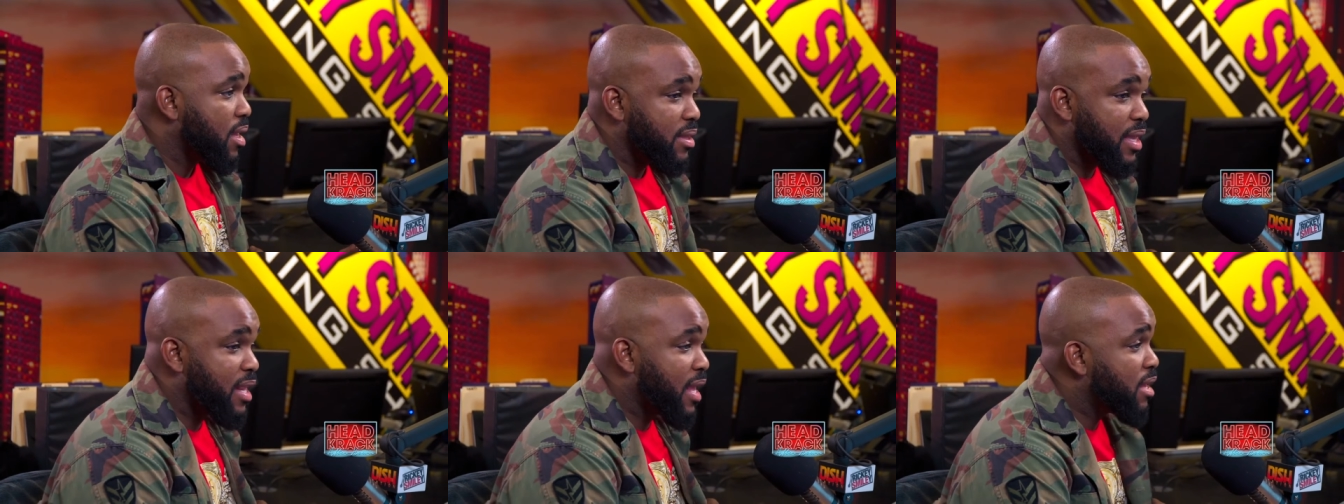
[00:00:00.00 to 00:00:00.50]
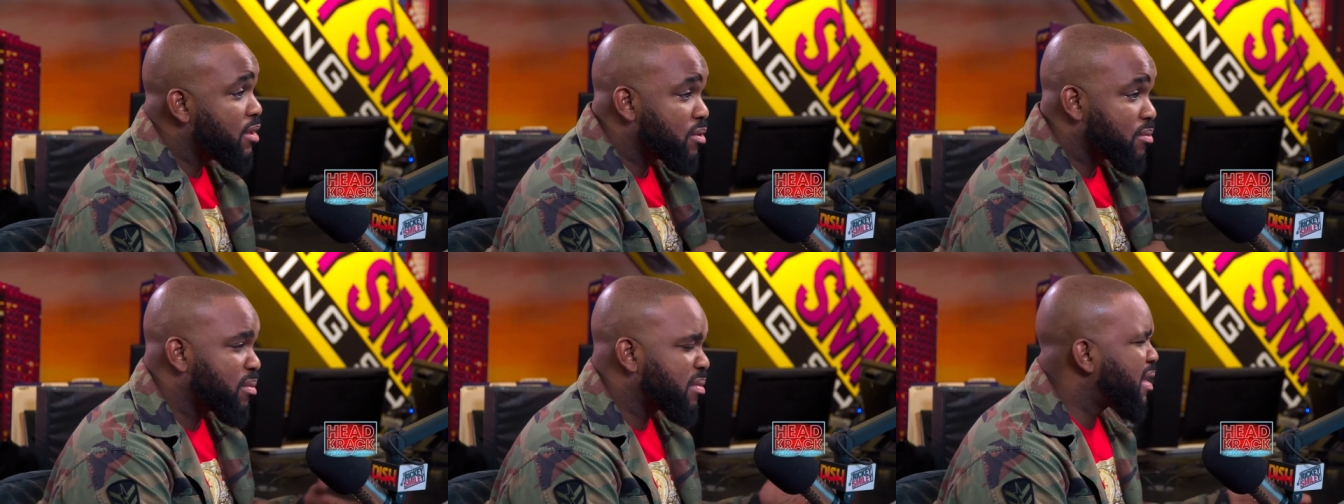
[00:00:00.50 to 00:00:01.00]
And and
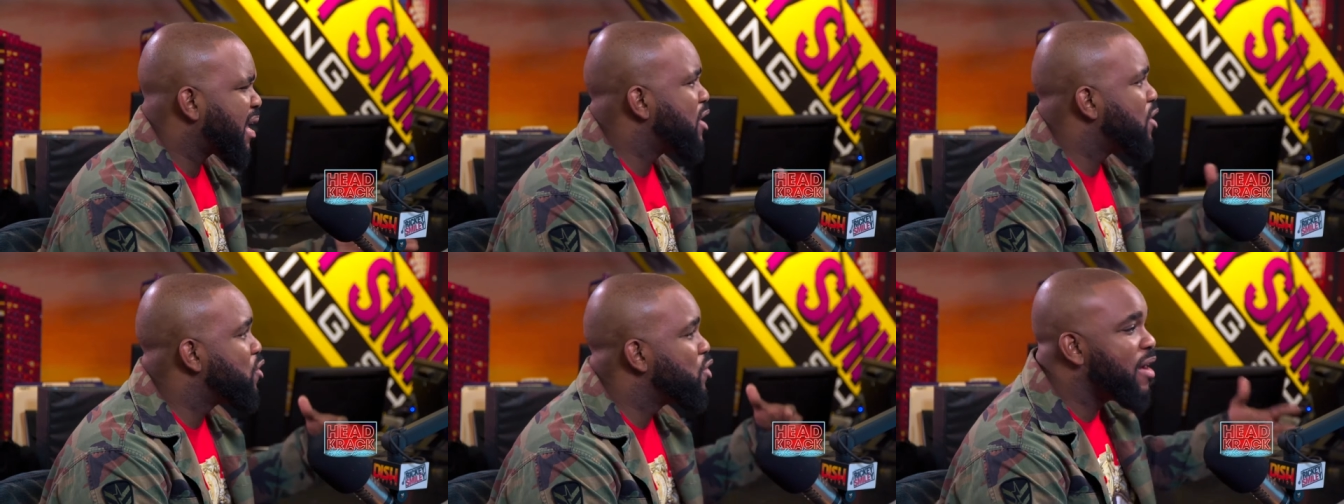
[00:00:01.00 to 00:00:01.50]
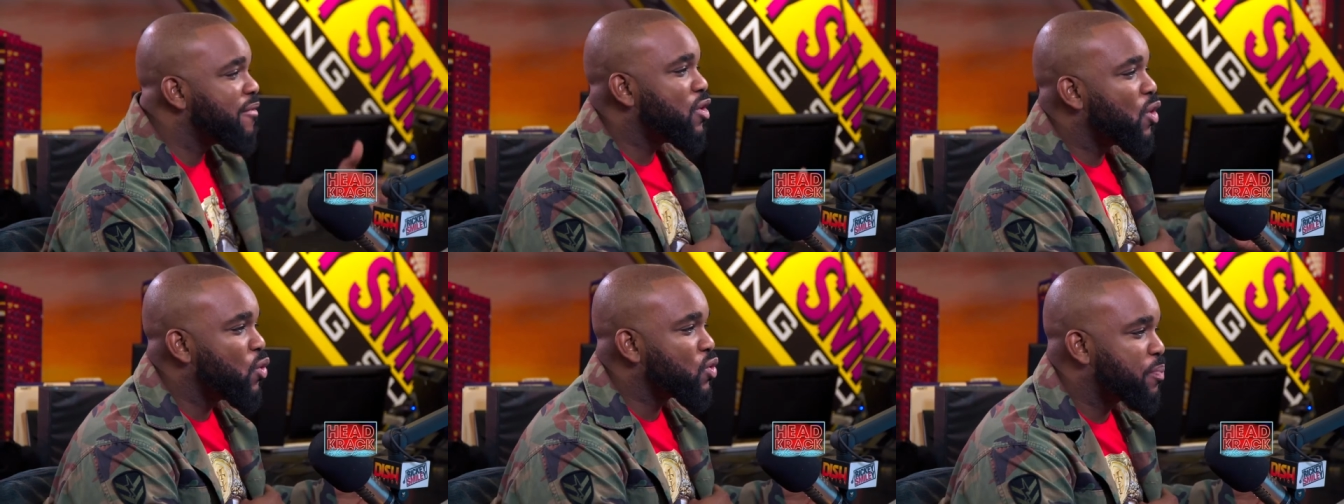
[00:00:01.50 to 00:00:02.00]
you never
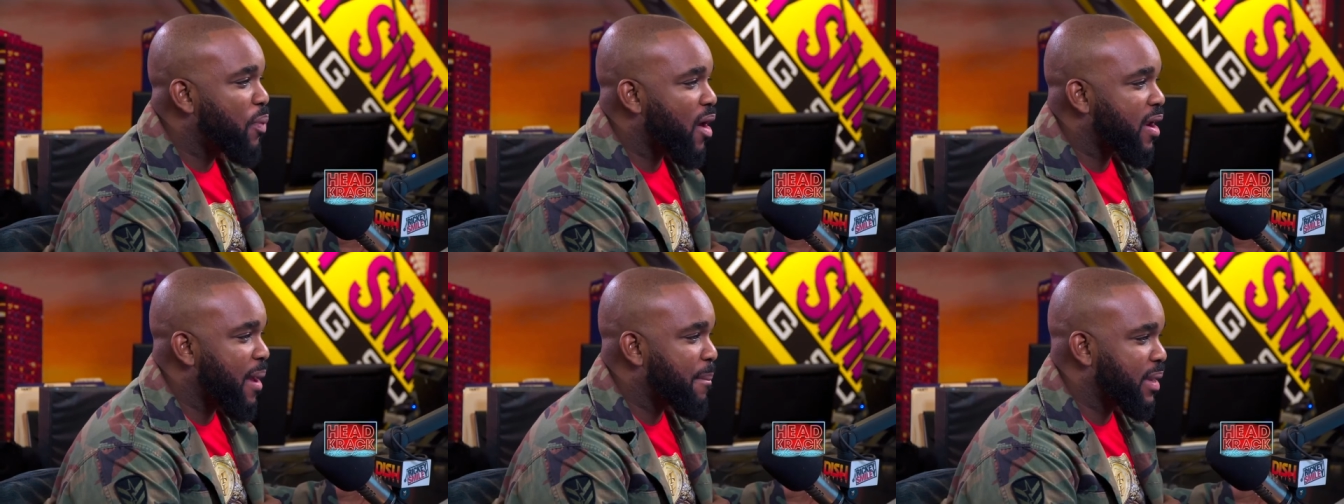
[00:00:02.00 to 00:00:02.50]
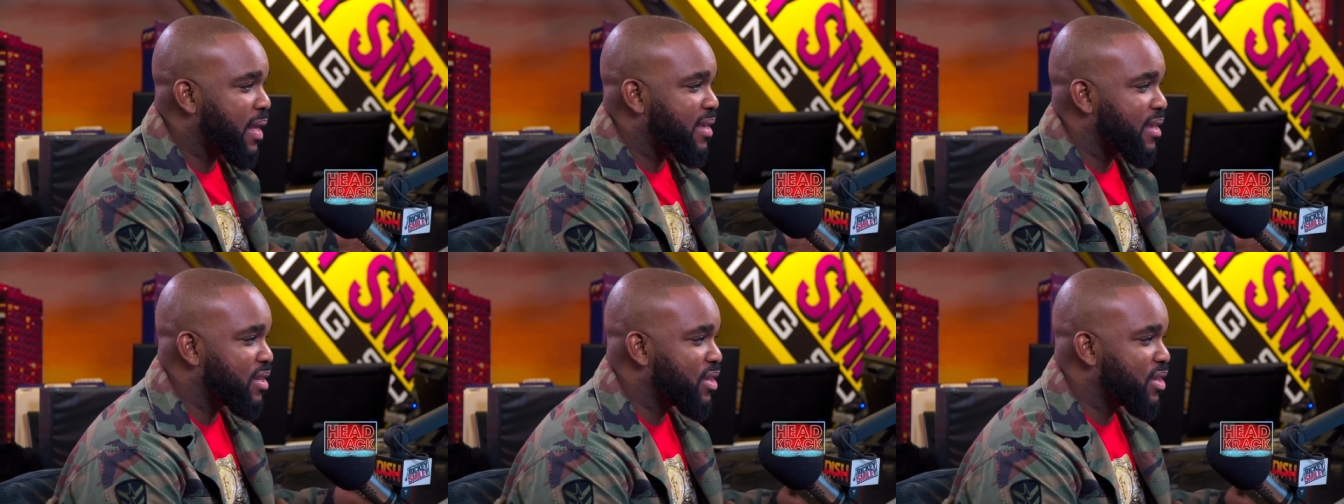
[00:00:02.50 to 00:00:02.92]
know who's part of that blanket,